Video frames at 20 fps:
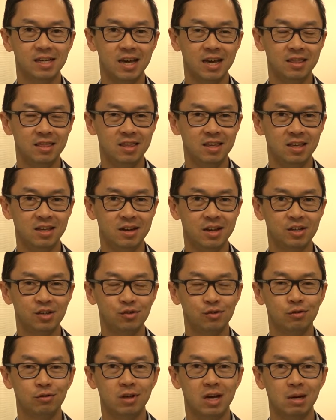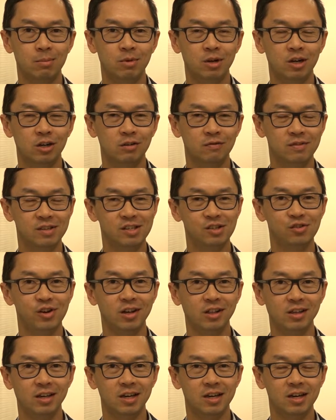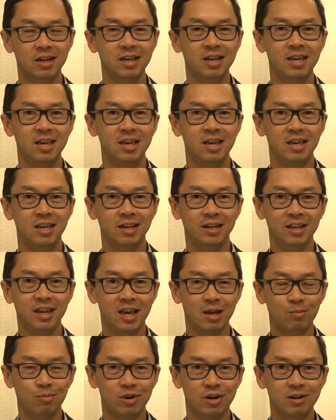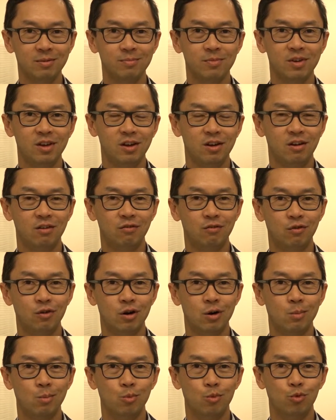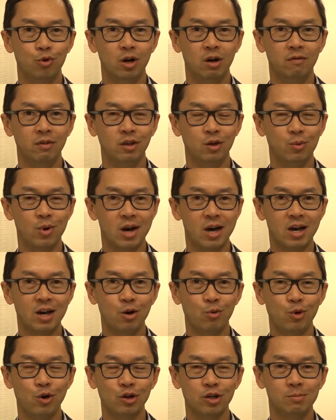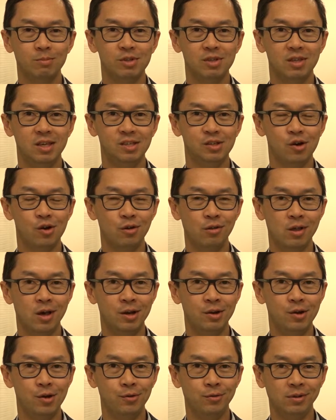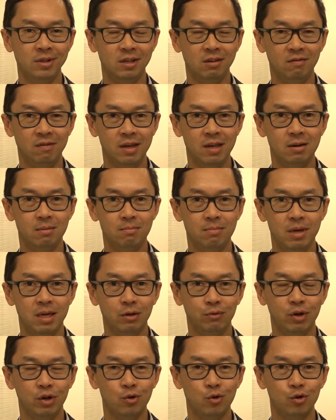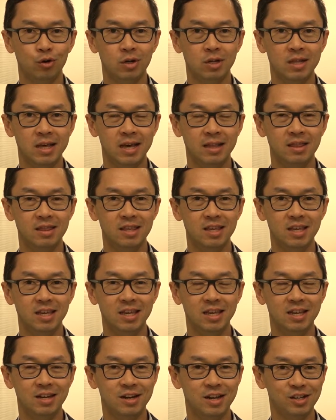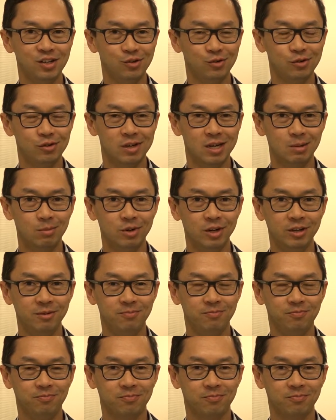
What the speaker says: at the National Library of Australia in Canberra. From wherever you are, welcome to this online-only event being recorded at the National Library.